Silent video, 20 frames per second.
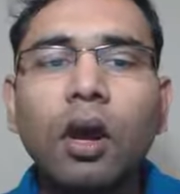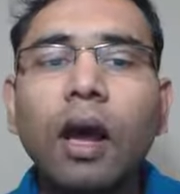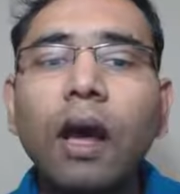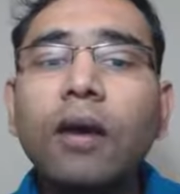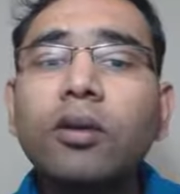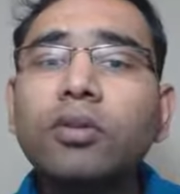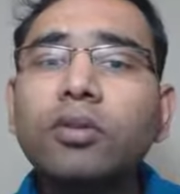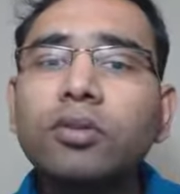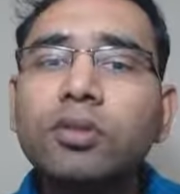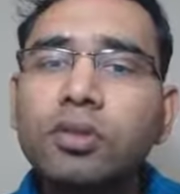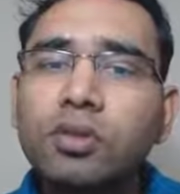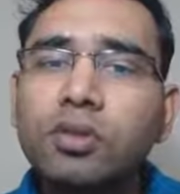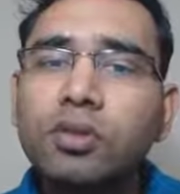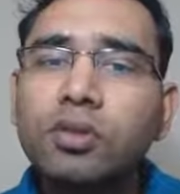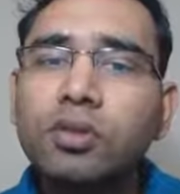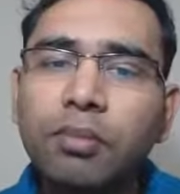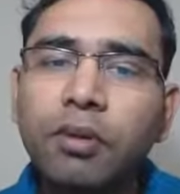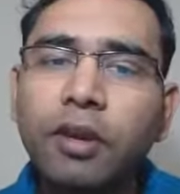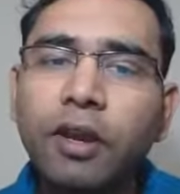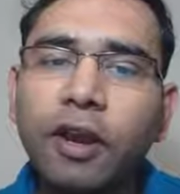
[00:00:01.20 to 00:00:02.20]
How to
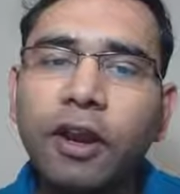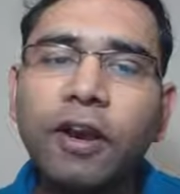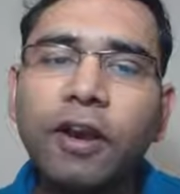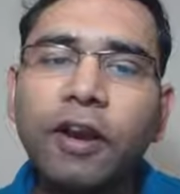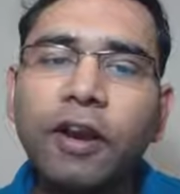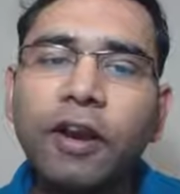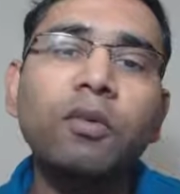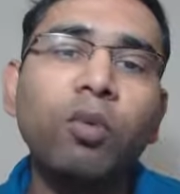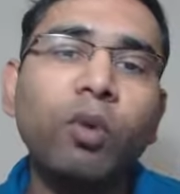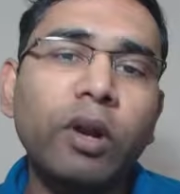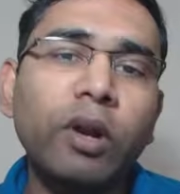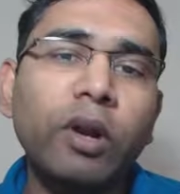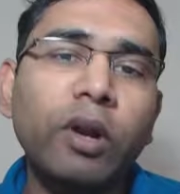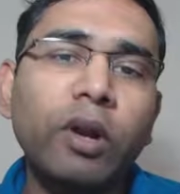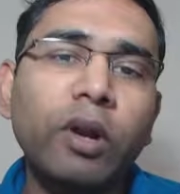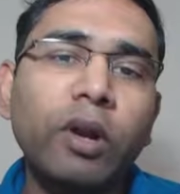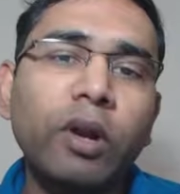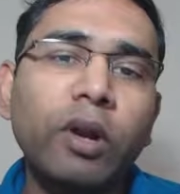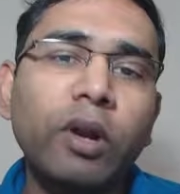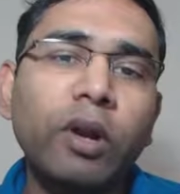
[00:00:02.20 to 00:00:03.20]
stop caring what
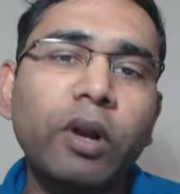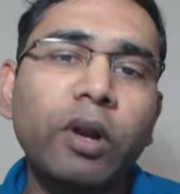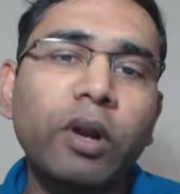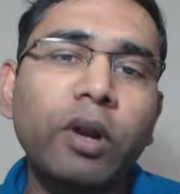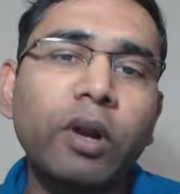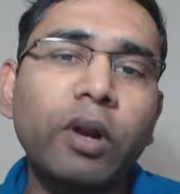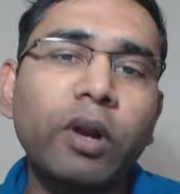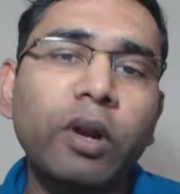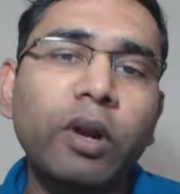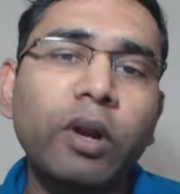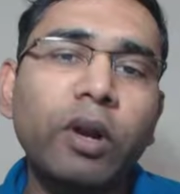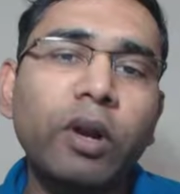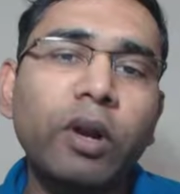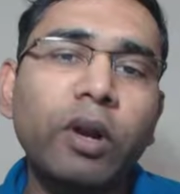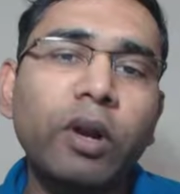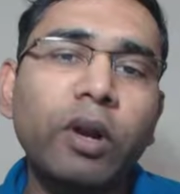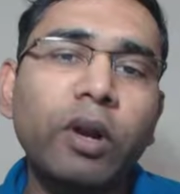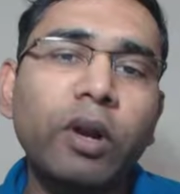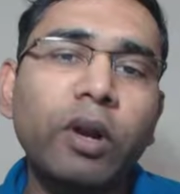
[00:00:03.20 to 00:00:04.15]
others think of you?